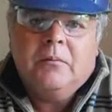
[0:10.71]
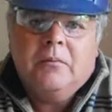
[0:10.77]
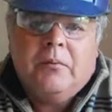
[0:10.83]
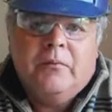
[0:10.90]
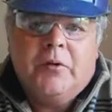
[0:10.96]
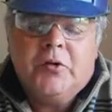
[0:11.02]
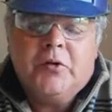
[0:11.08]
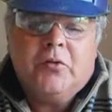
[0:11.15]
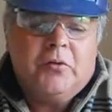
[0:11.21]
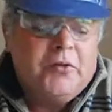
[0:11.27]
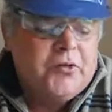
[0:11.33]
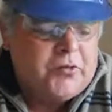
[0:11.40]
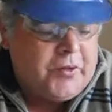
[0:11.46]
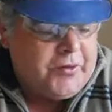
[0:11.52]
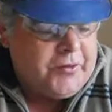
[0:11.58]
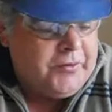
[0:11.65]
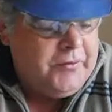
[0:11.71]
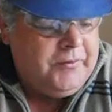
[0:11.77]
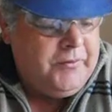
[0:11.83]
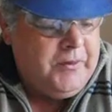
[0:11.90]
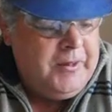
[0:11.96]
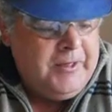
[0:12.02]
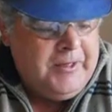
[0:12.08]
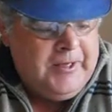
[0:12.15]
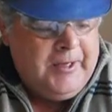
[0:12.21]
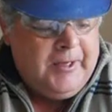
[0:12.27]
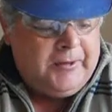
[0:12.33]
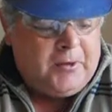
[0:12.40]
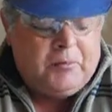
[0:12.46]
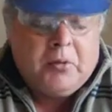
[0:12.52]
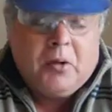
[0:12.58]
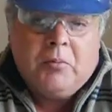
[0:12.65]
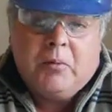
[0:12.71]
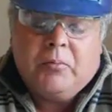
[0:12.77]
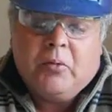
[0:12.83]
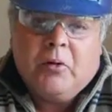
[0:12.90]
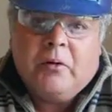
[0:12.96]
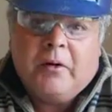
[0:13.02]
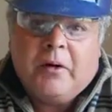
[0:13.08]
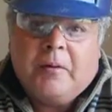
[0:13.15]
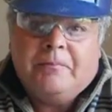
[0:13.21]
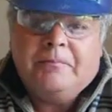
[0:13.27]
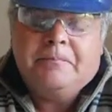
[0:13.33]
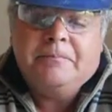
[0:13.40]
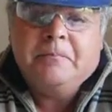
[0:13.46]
Provincial Instruction Diploma Program.